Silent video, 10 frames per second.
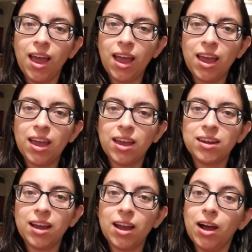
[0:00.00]

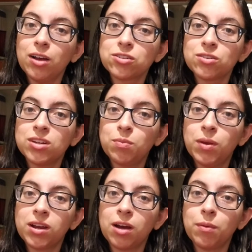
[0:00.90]
And I also did
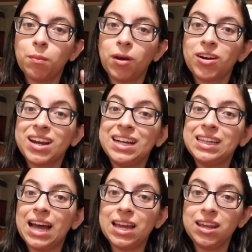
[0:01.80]
pick up American
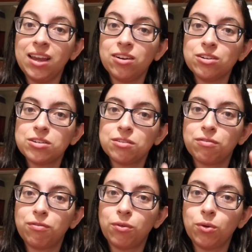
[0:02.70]
Gladiators
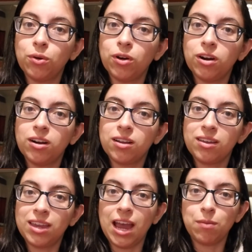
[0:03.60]
for
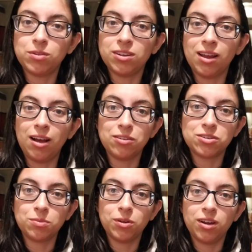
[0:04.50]
Captain
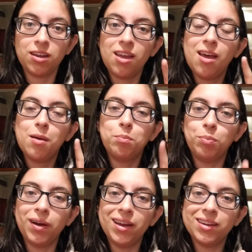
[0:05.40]
Algebra,
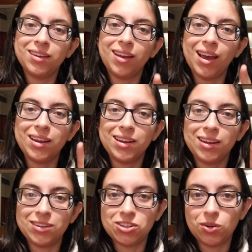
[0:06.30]
but I
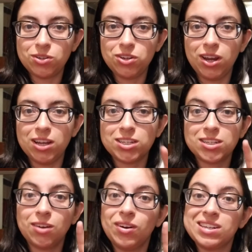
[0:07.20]
didn't show it to you guys because
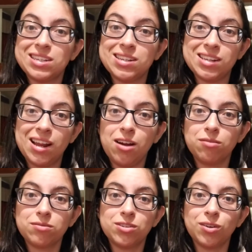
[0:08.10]
I already sent it
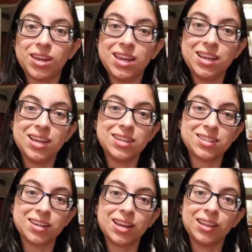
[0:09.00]
out, so he is
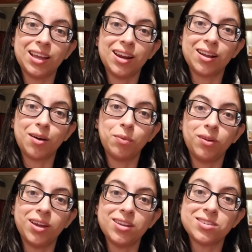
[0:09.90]
going to get that in a couple
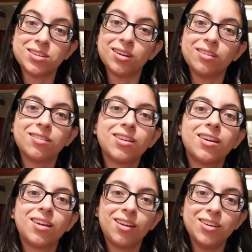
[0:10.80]
days, so...
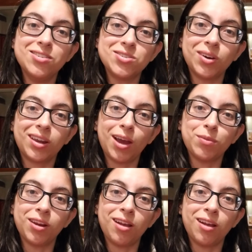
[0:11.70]
Enjoy Captain